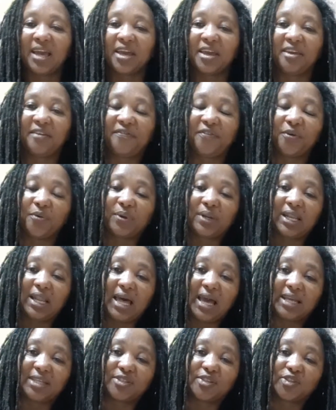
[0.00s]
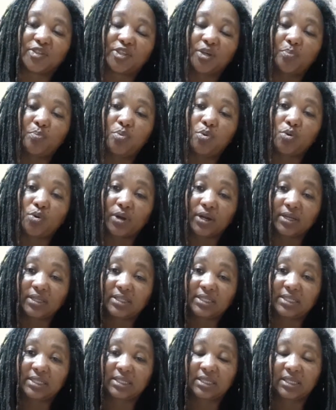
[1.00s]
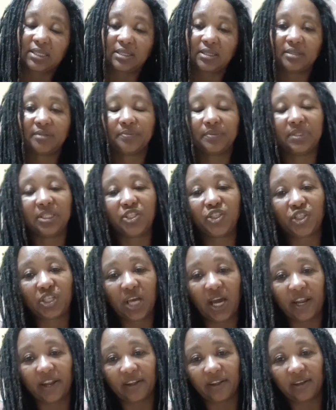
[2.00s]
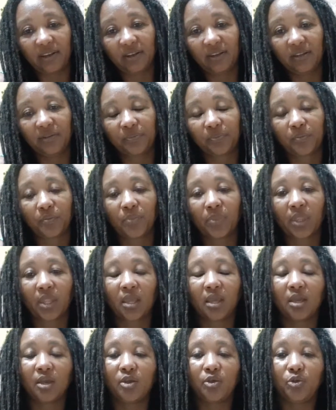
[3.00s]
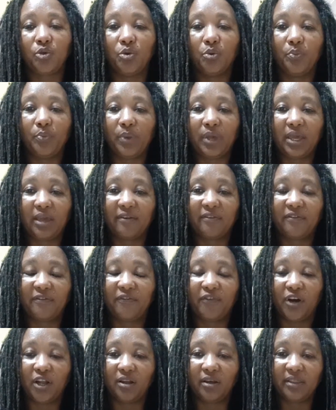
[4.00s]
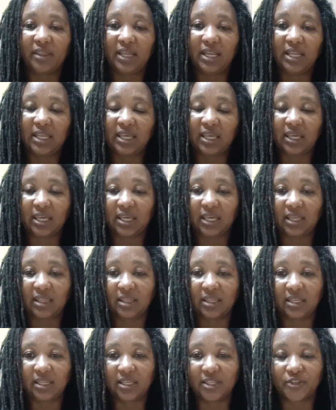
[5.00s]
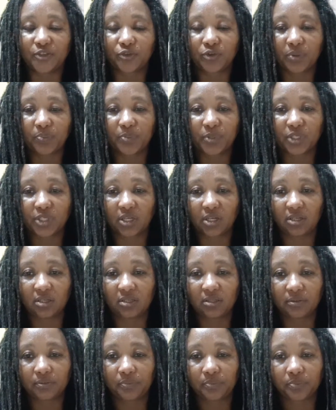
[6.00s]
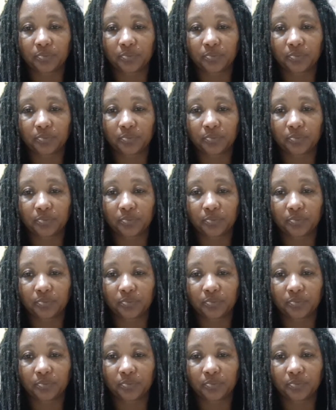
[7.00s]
If you would like to support the channel, you may follow the link in the description,